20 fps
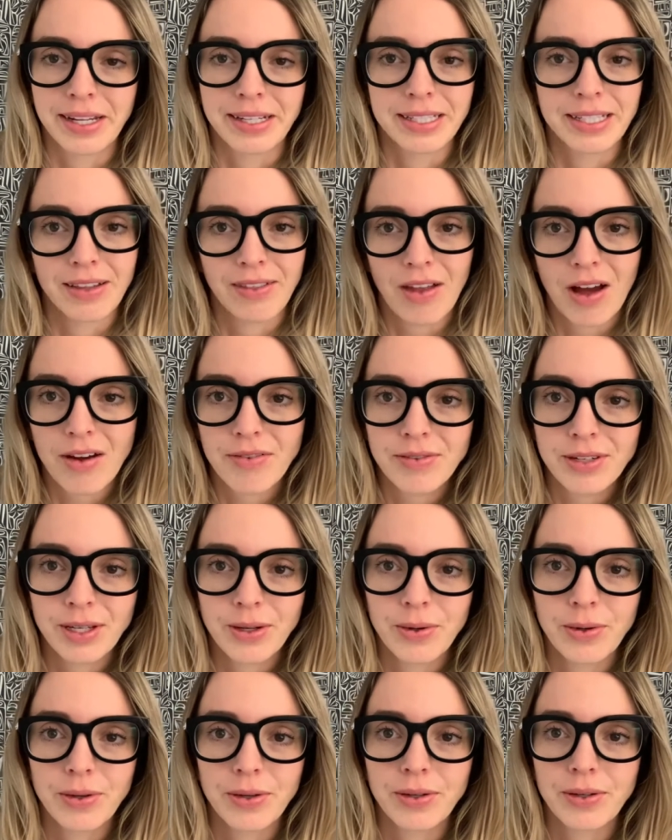It's a lofty
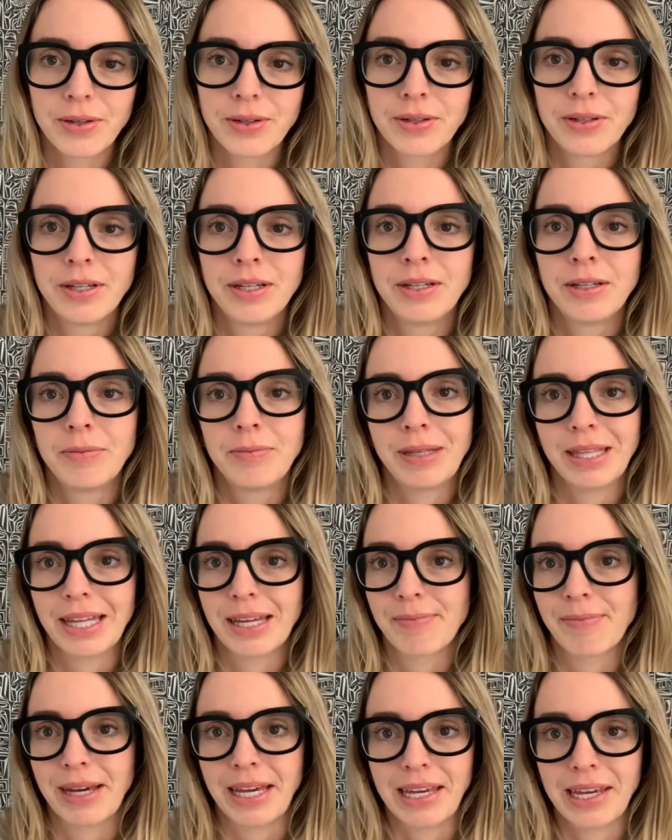goal, it'll be like
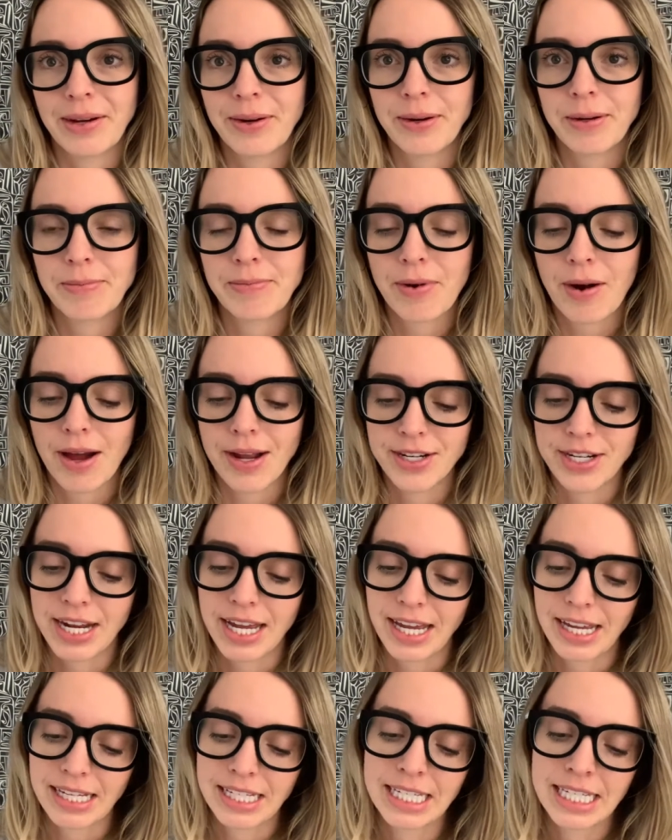my year-end
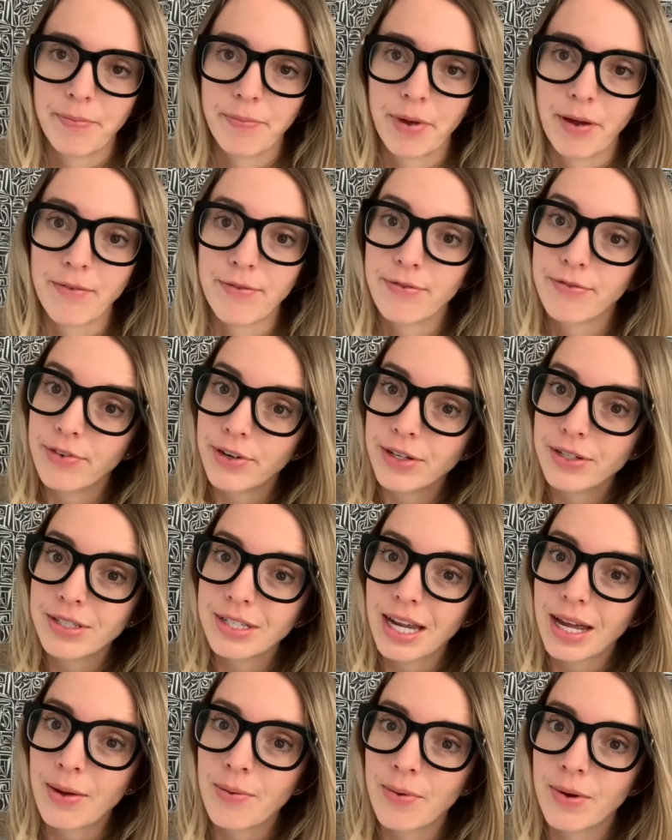project. But first
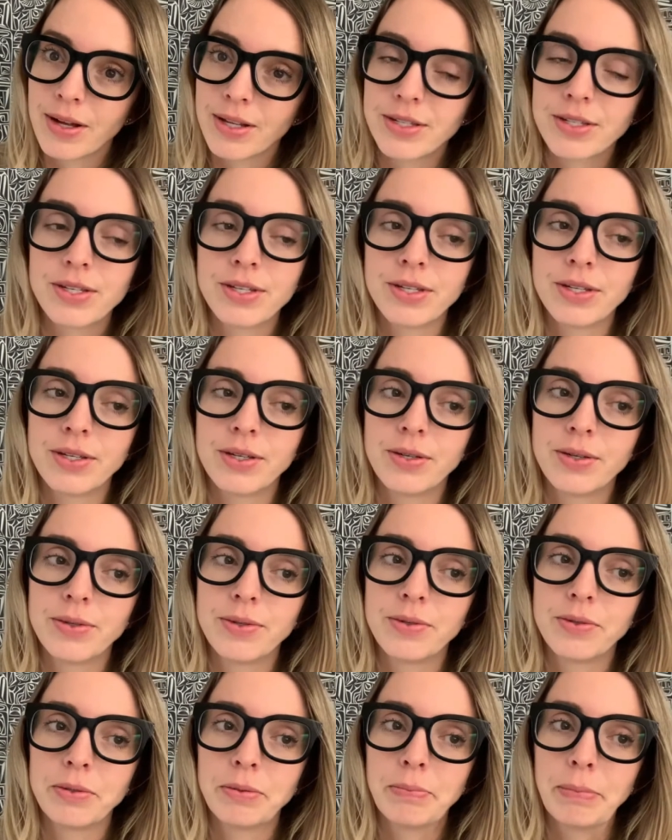I want
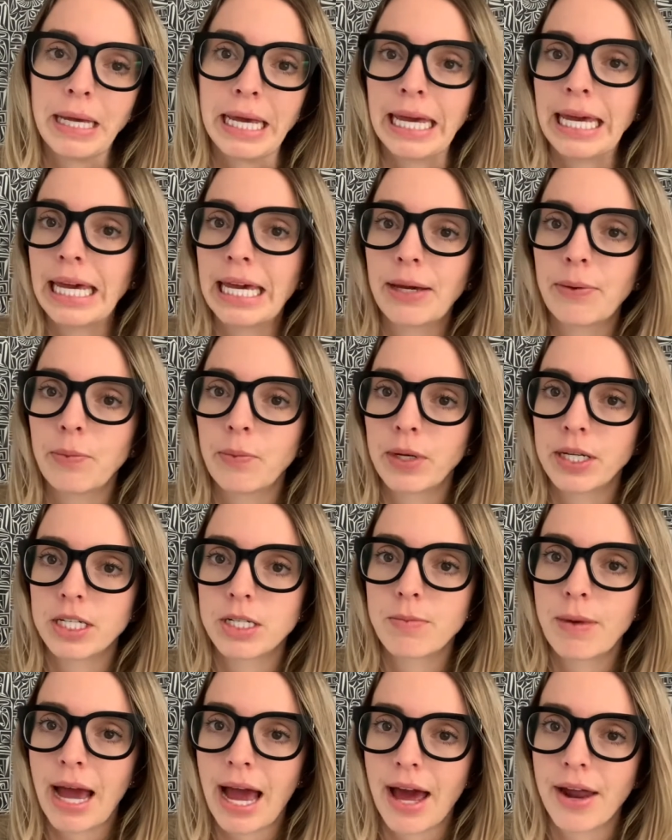to pick which
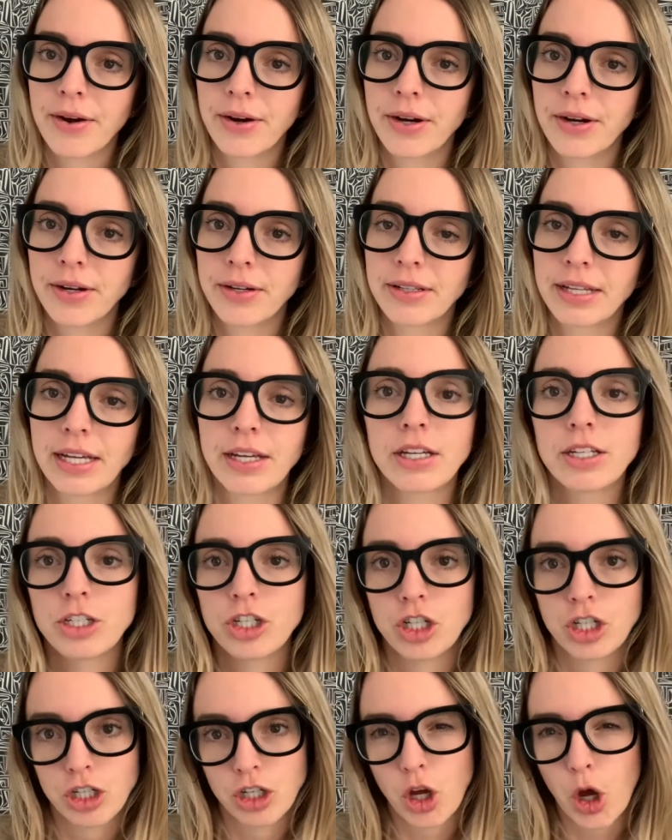pattern,
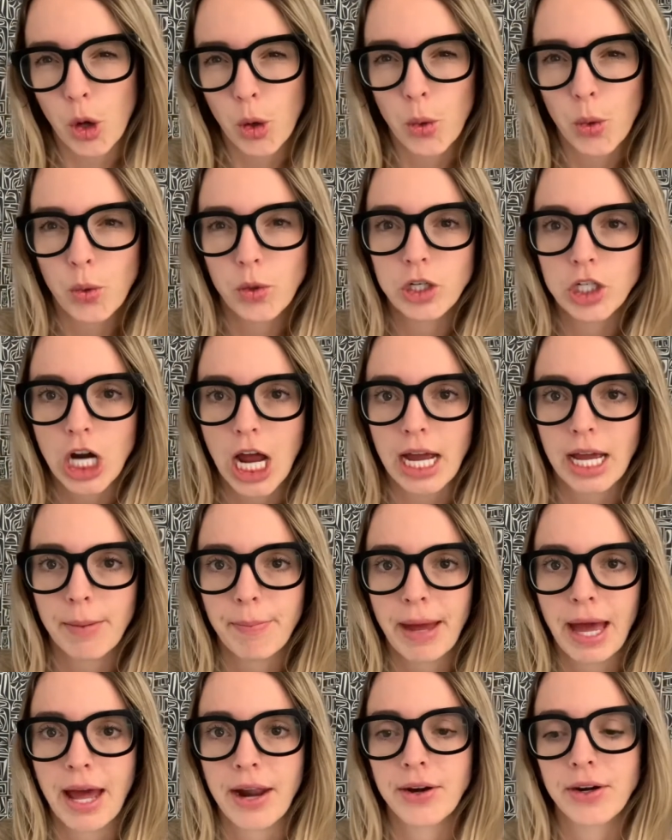like coat,
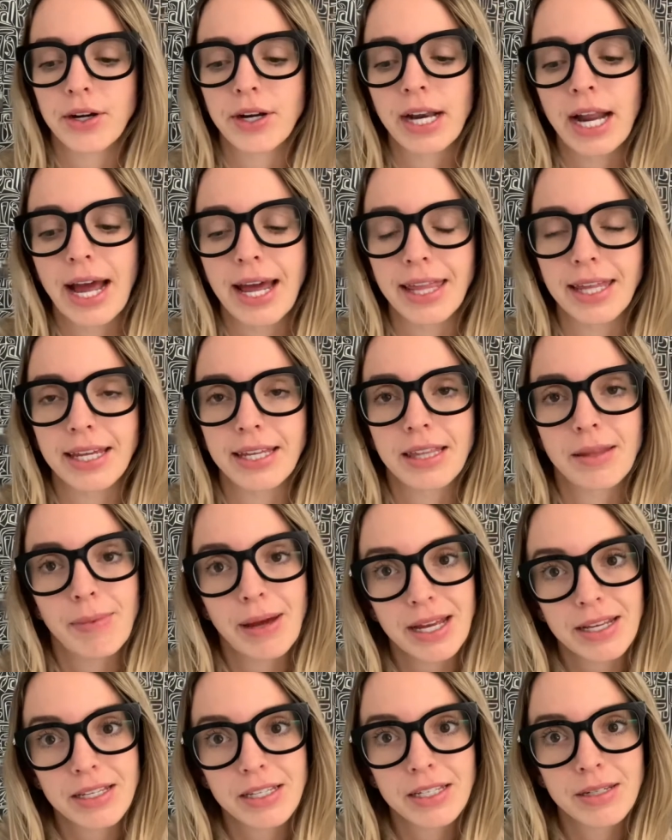jacket pattern I like the
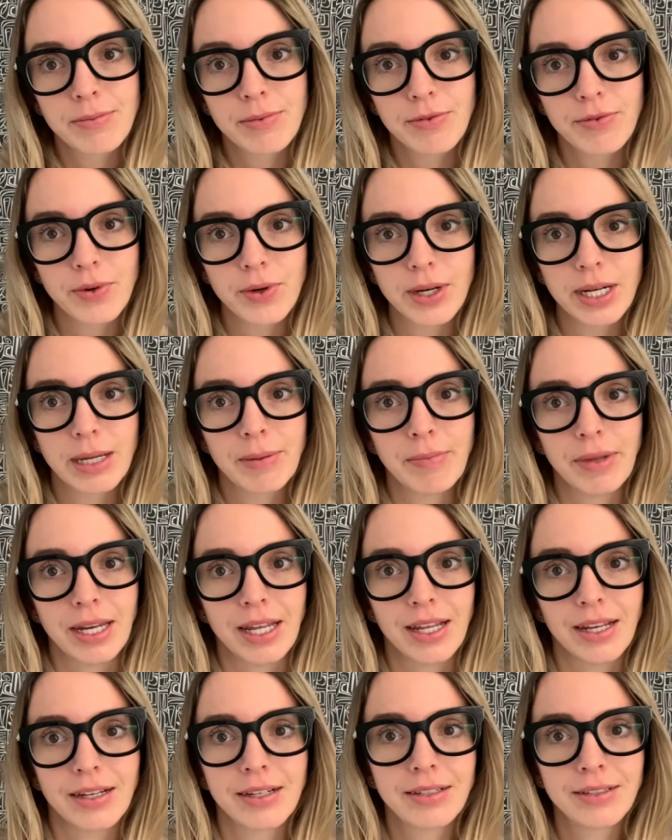best for
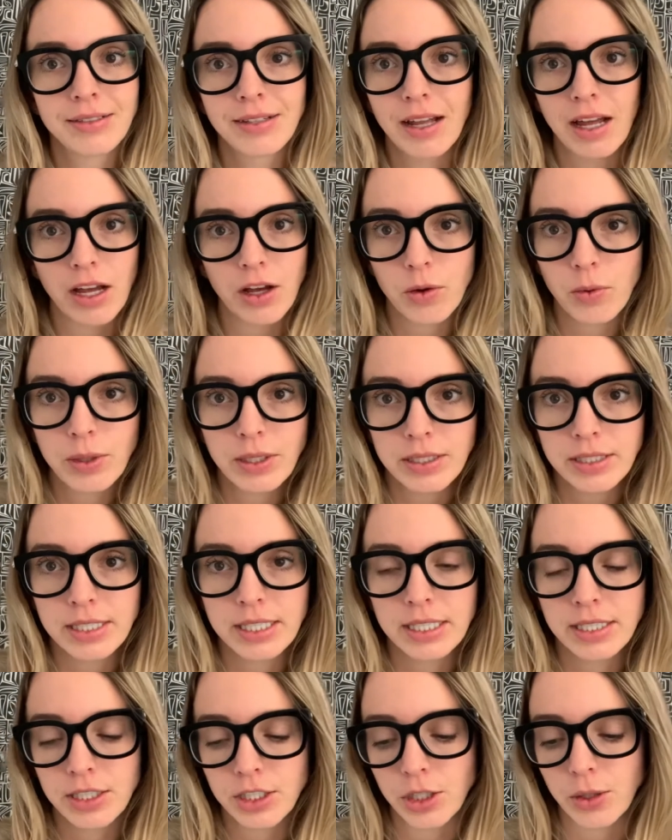committing a quilt
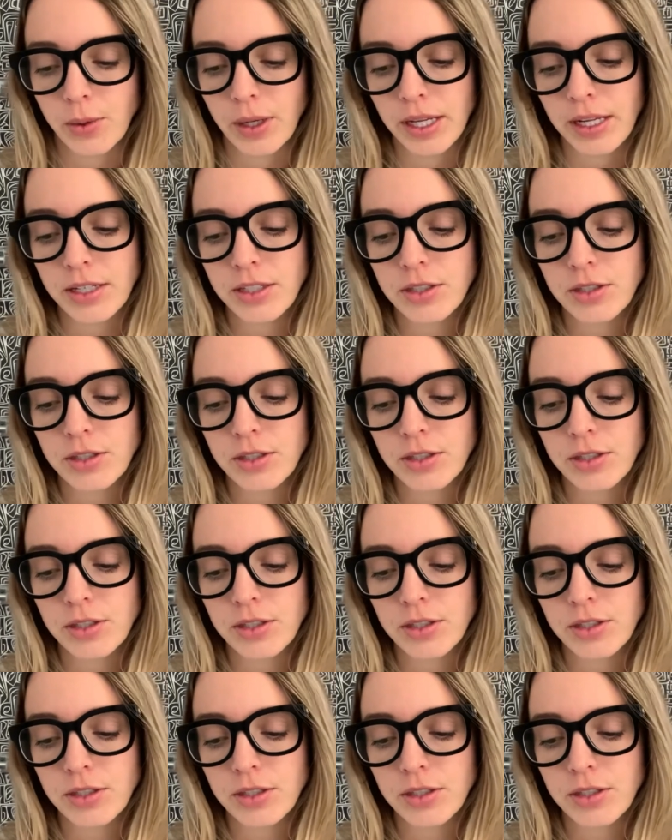to it.